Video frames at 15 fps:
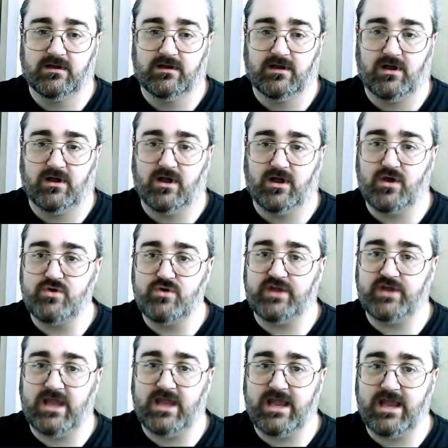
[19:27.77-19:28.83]

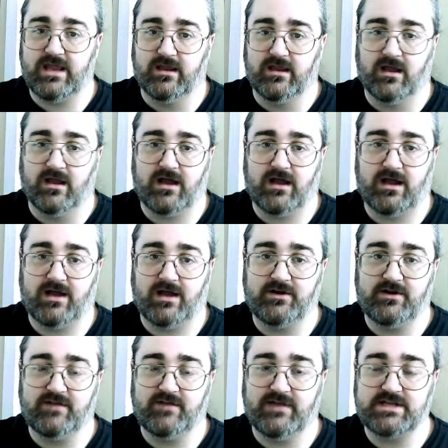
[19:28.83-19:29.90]
Okay, I don't
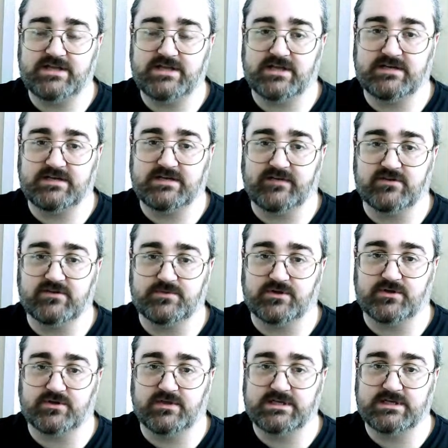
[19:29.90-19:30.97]
have any scientific instruments
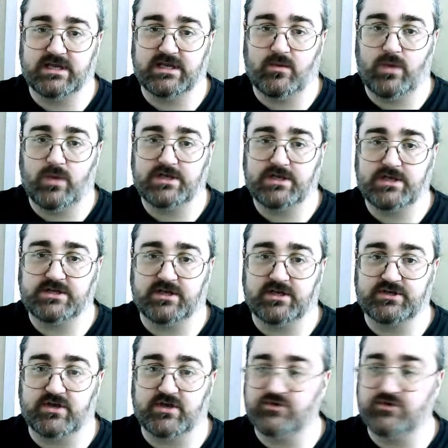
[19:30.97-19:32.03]
on this thing. We are just going to
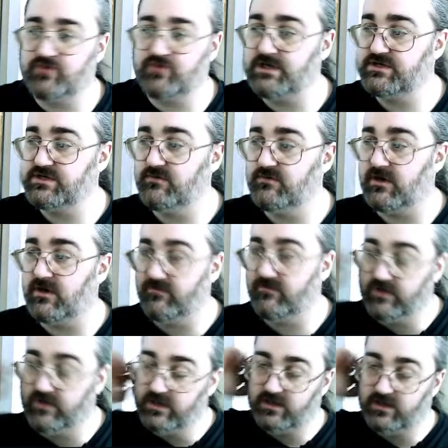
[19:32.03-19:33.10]
go straight to
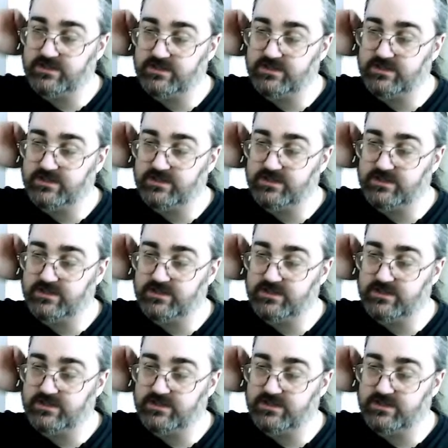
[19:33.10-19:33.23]
recovery, and I should